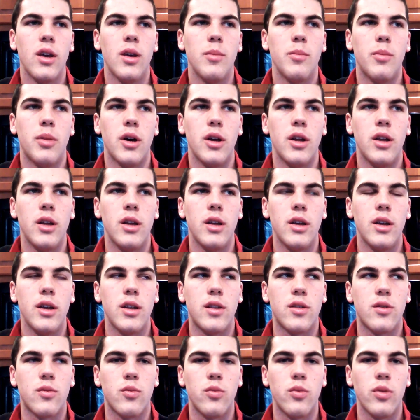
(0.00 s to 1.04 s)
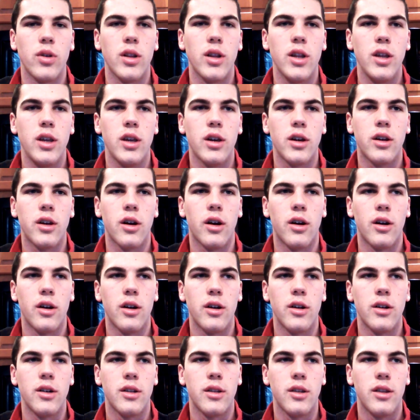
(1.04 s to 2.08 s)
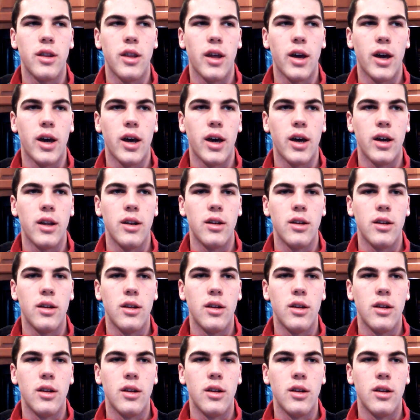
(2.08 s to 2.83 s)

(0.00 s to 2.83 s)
but it's really a card that